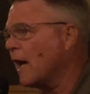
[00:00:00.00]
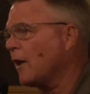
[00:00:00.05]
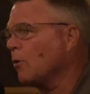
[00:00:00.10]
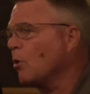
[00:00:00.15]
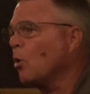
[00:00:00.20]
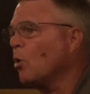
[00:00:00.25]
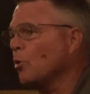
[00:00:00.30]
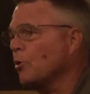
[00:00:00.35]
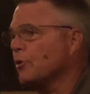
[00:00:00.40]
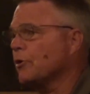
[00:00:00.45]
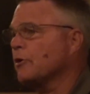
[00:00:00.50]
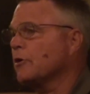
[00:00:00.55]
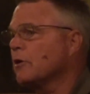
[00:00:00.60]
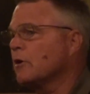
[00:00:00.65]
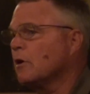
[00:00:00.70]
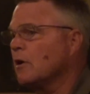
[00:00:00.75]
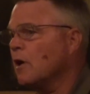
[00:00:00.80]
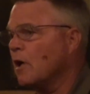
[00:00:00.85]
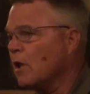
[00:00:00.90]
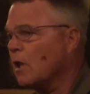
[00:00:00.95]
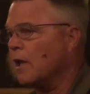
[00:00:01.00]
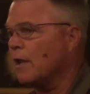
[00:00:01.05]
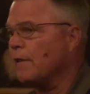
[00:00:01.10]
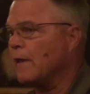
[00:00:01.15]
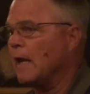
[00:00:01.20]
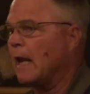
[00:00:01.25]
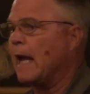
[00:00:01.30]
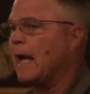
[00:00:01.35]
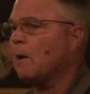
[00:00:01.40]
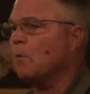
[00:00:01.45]
lot older
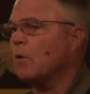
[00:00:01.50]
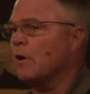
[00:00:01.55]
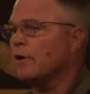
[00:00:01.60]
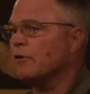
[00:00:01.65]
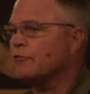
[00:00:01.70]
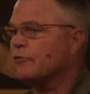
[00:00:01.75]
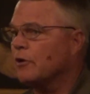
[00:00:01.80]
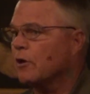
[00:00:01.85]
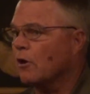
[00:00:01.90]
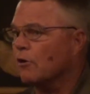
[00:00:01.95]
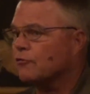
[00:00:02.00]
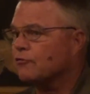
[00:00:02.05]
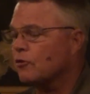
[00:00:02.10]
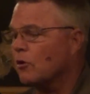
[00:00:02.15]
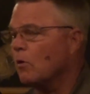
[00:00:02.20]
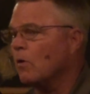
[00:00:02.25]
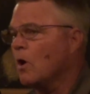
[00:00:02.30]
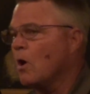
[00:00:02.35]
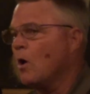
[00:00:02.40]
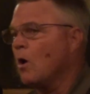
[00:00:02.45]
than I was. So